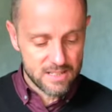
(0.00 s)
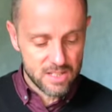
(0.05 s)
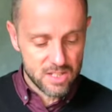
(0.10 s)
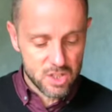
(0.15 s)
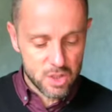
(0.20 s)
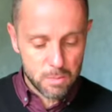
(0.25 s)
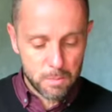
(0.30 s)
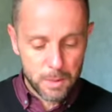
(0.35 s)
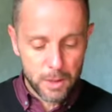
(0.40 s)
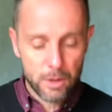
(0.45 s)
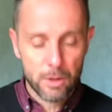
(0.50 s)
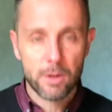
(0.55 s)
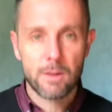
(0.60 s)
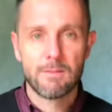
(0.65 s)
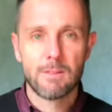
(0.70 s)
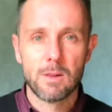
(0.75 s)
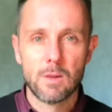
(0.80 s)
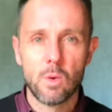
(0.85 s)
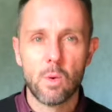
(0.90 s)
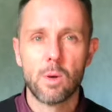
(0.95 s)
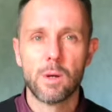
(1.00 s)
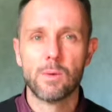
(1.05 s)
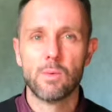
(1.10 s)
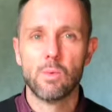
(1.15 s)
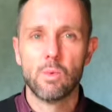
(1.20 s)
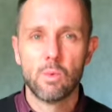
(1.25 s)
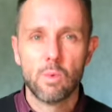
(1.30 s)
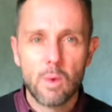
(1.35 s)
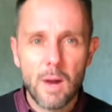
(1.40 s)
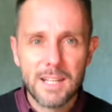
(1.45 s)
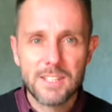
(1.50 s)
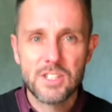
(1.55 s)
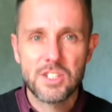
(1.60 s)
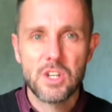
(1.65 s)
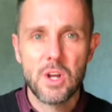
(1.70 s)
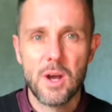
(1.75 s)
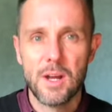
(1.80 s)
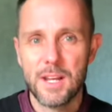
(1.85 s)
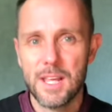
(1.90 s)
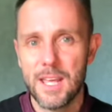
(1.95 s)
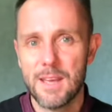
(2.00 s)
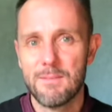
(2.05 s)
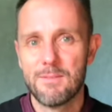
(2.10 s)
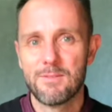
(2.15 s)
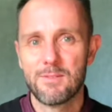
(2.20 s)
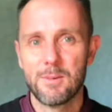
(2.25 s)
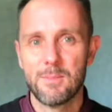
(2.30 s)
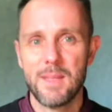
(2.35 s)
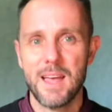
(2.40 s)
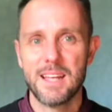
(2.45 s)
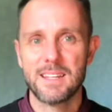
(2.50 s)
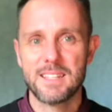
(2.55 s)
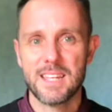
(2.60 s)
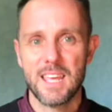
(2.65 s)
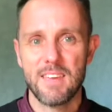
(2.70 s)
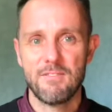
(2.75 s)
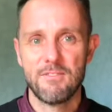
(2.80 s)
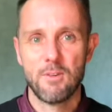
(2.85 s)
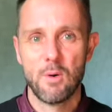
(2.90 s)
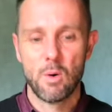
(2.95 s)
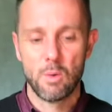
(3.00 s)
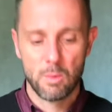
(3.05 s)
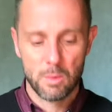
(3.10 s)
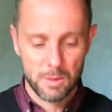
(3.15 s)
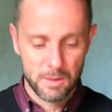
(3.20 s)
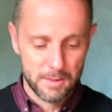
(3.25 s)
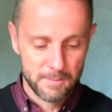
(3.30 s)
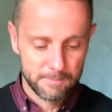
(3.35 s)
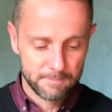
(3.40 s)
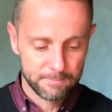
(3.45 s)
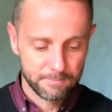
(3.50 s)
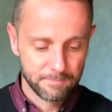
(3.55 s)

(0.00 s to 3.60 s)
the Spirit of the Lord rushed on him from that day forward.